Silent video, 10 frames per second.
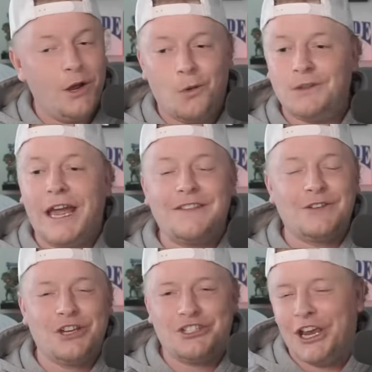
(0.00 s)
We'll take the
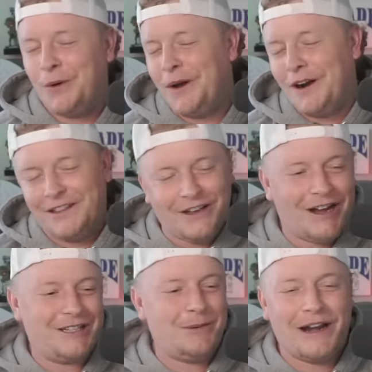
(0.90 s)
cha-ching. We already
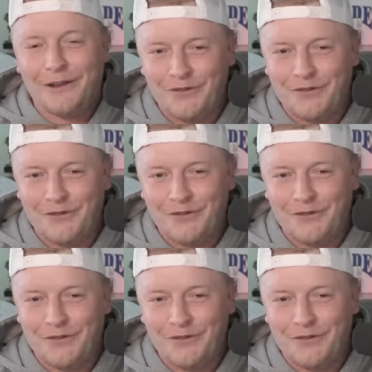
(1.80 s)
talked about it.